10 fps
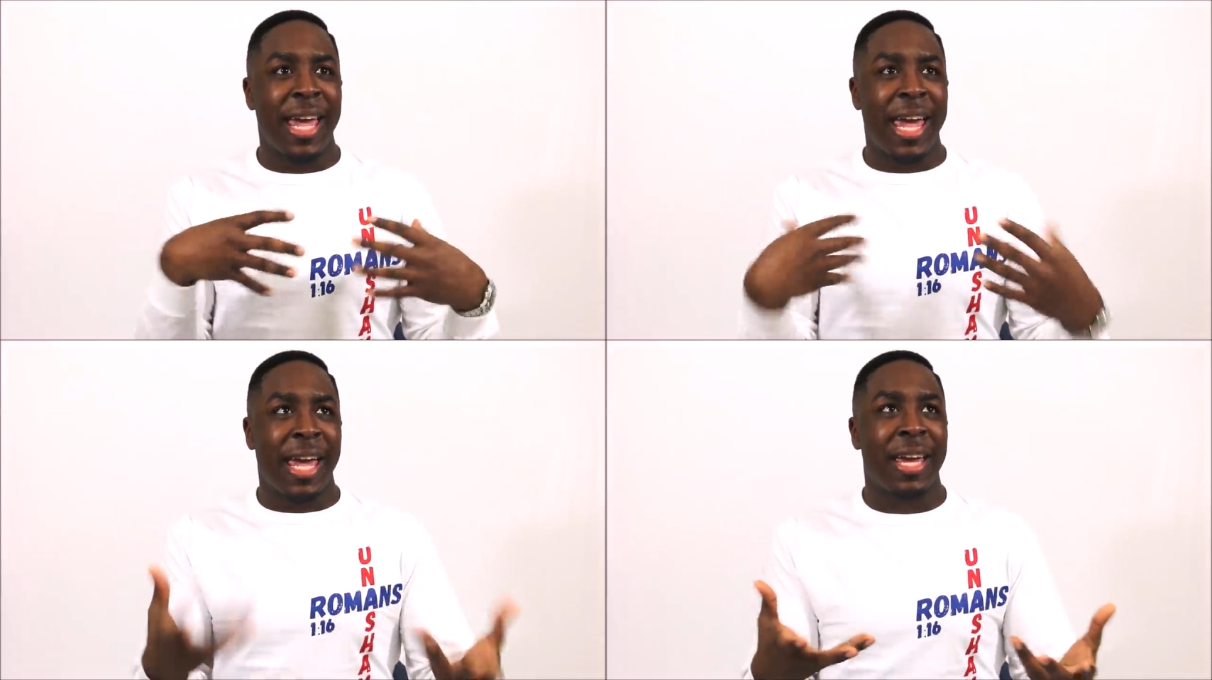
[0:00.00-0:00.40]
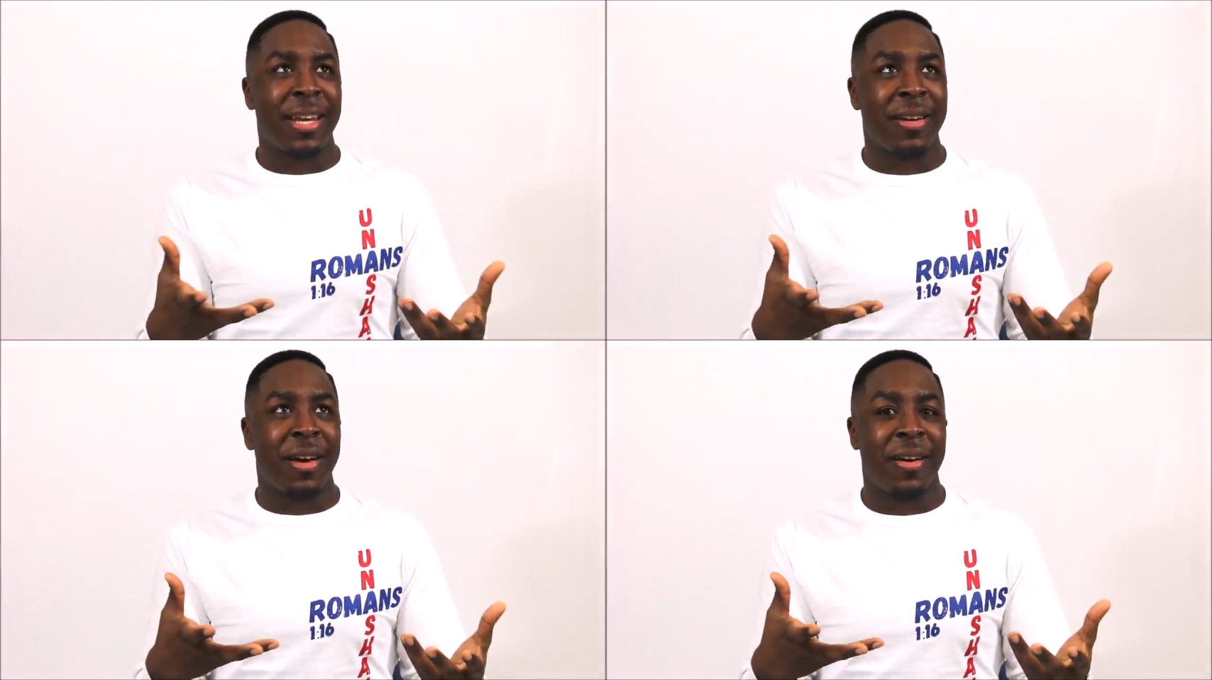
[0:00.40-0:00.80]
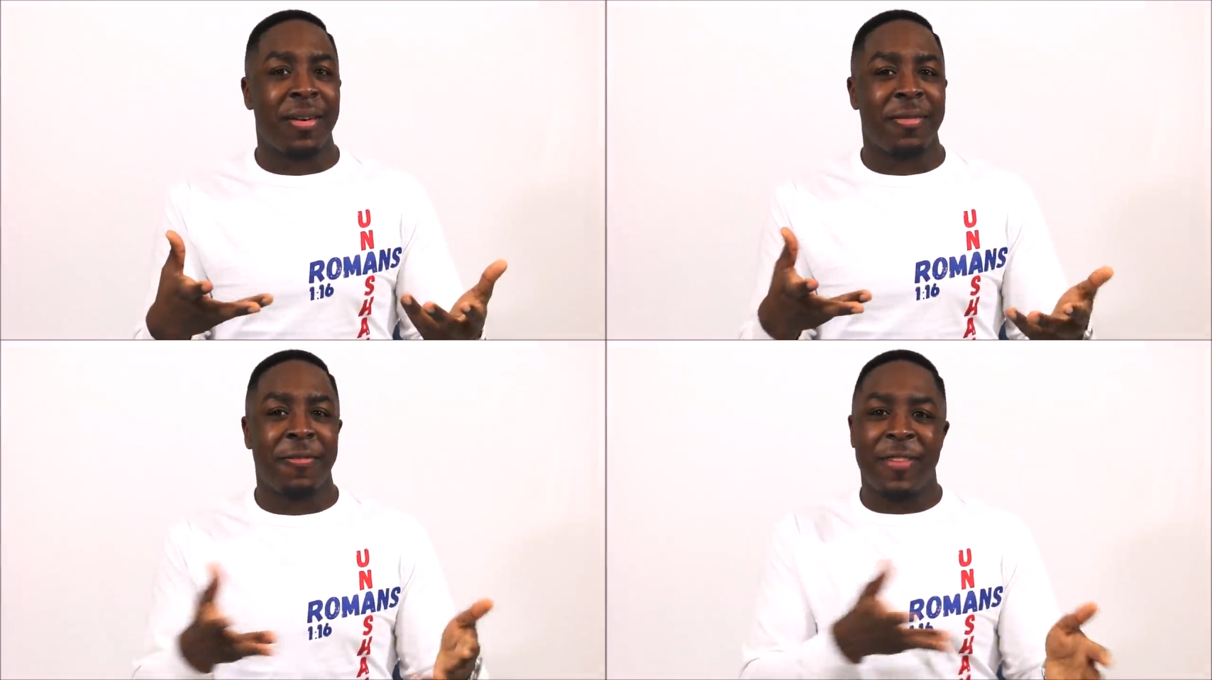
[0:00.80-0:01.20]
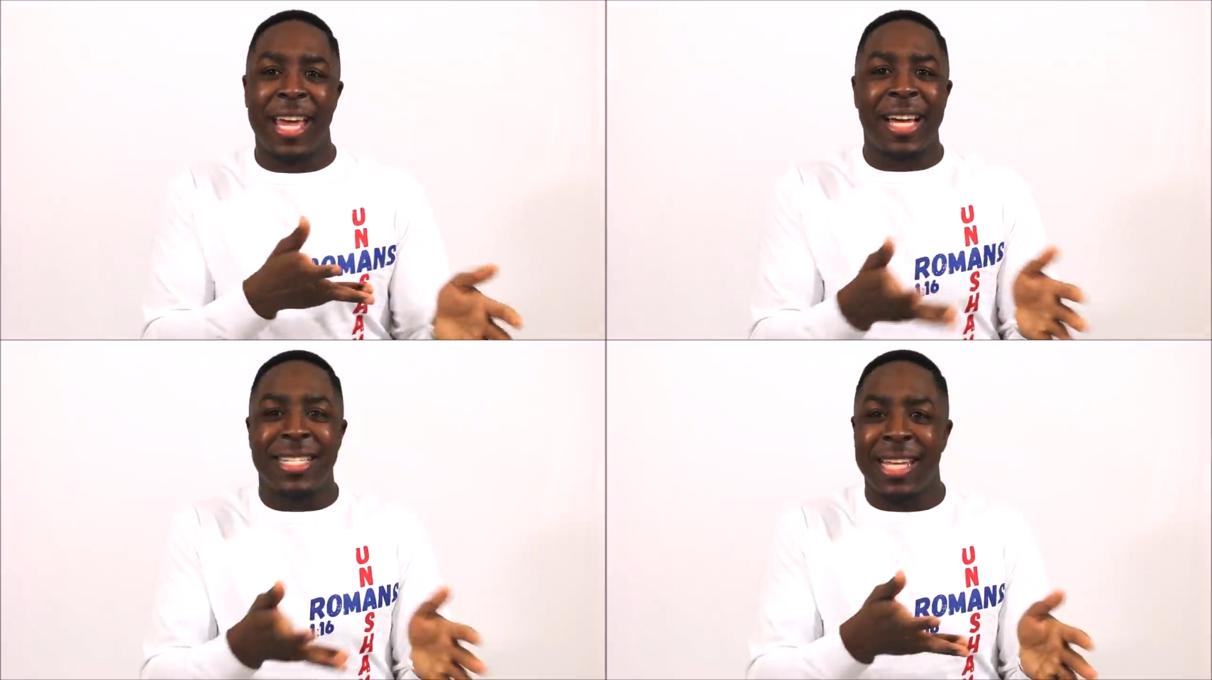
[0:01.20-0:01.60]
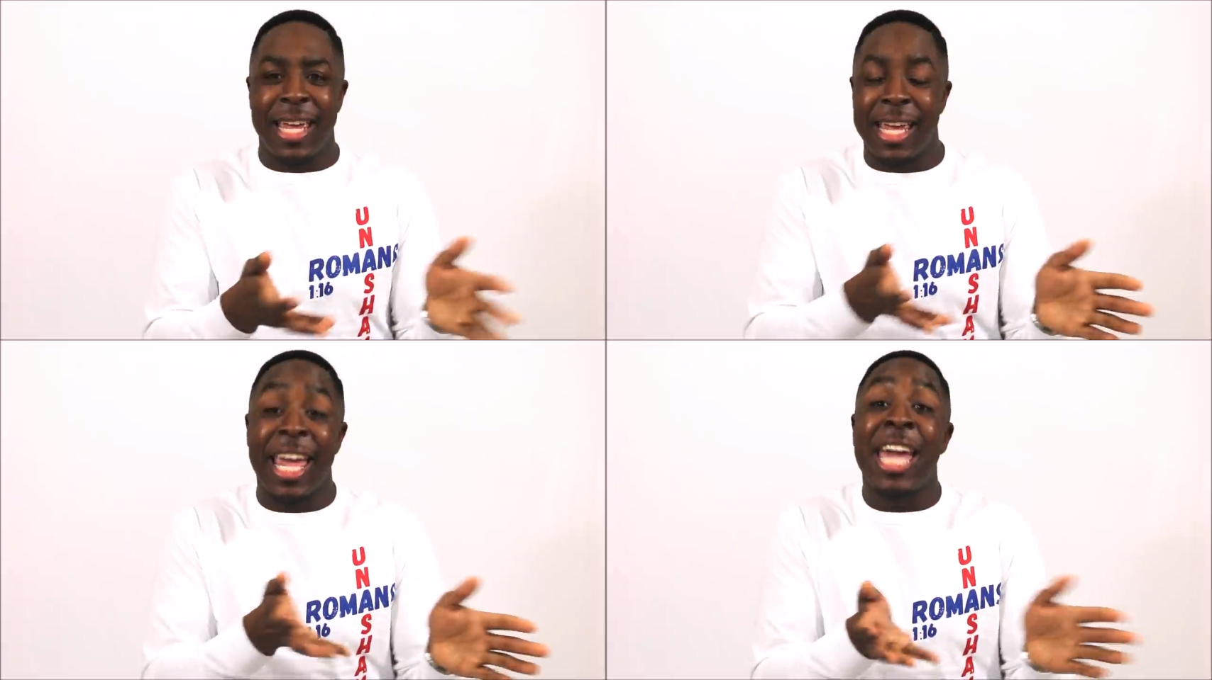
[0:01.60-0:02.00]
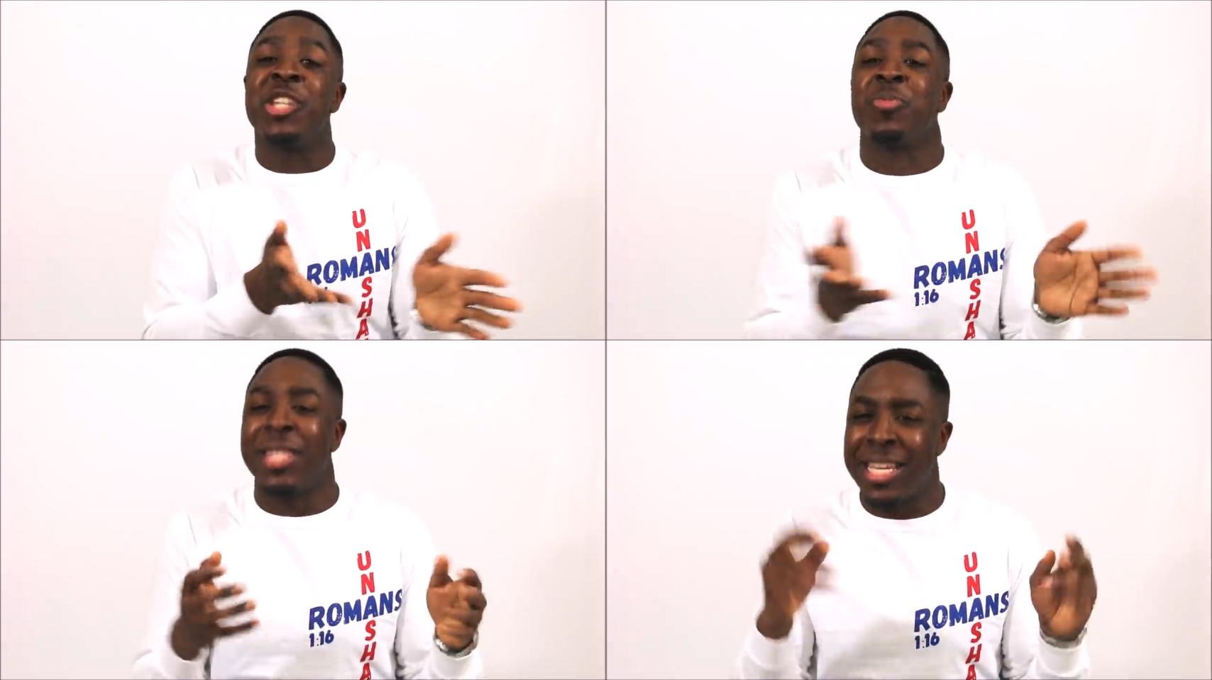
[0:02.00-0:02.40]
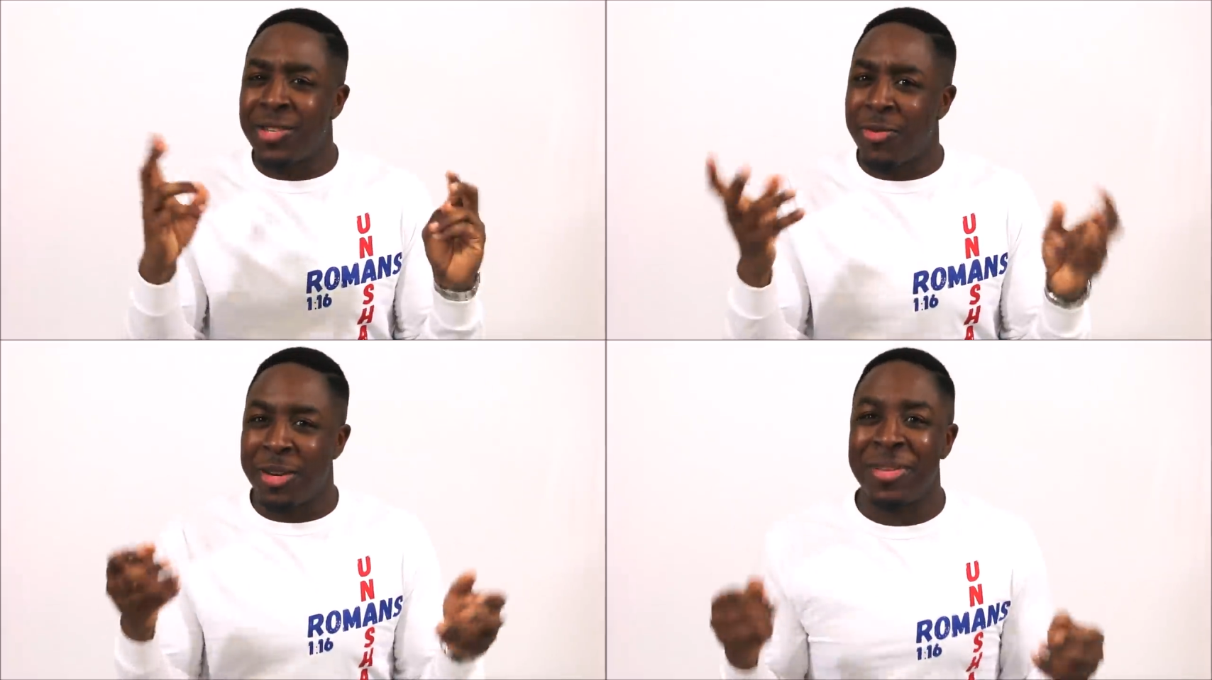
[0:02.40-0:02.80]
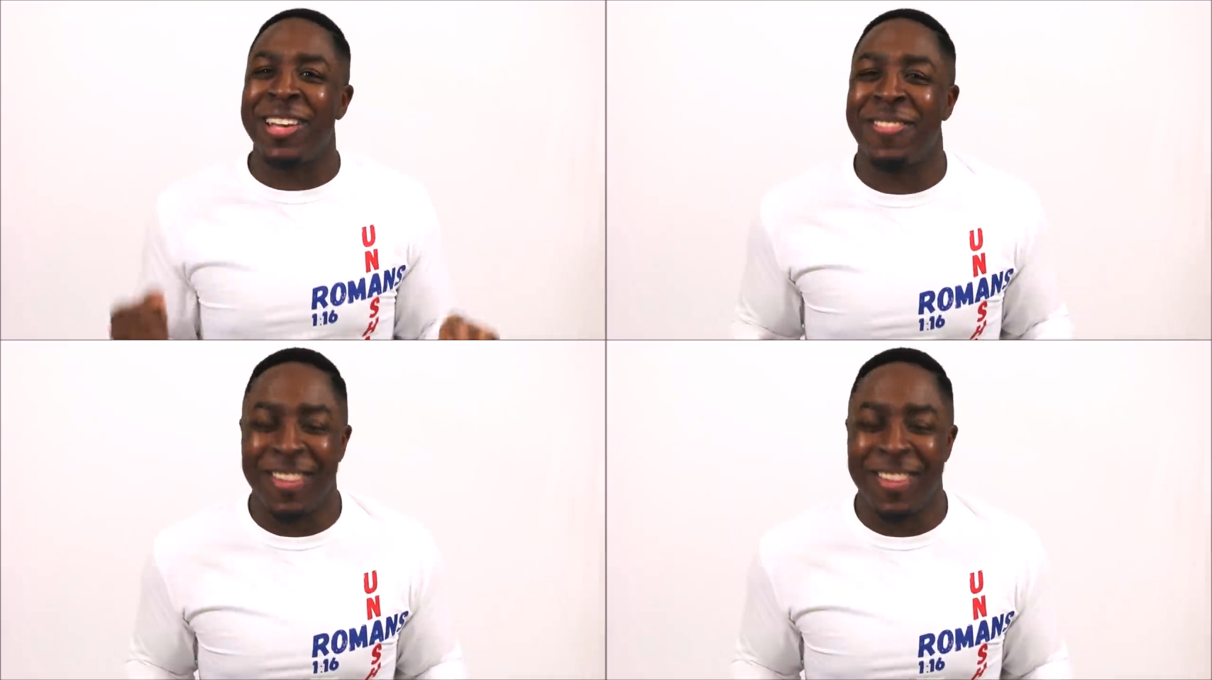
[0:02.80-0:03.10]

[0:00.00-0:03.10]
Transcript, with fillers: and um, fiance engagement that's the word i'm looking